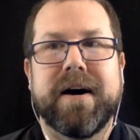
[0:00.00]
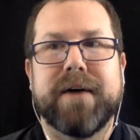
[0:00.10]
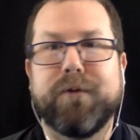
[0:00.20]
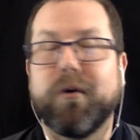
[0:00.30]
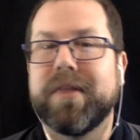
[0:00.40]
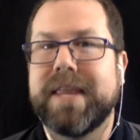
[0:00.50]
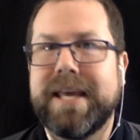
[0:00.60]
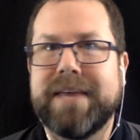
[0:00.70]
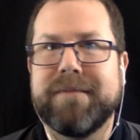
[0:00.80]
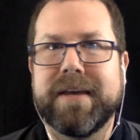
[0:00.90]
for the
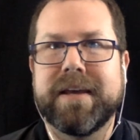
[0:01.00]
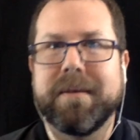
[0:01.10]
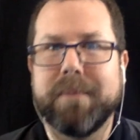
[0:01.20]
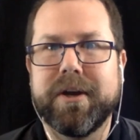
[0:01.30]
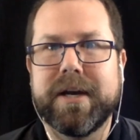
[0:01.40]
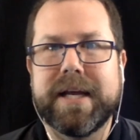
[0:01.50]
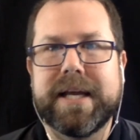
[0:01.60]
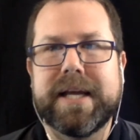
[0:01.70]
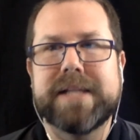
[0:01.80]
EV community,